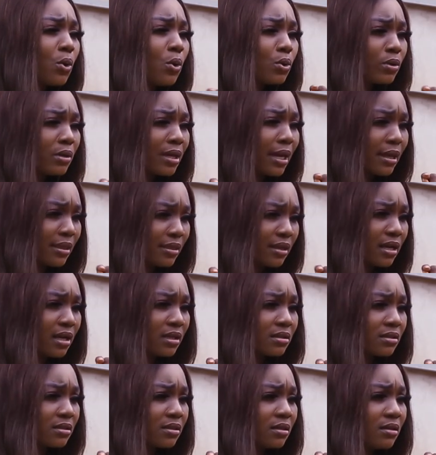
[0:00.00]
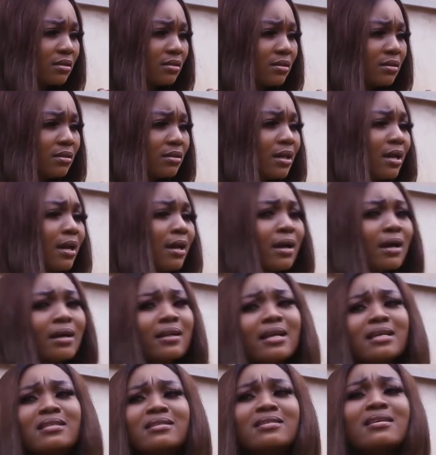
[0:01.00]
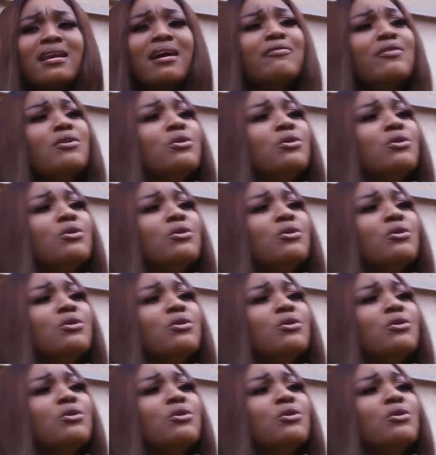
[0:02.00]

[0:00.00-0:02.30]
call like that. And I still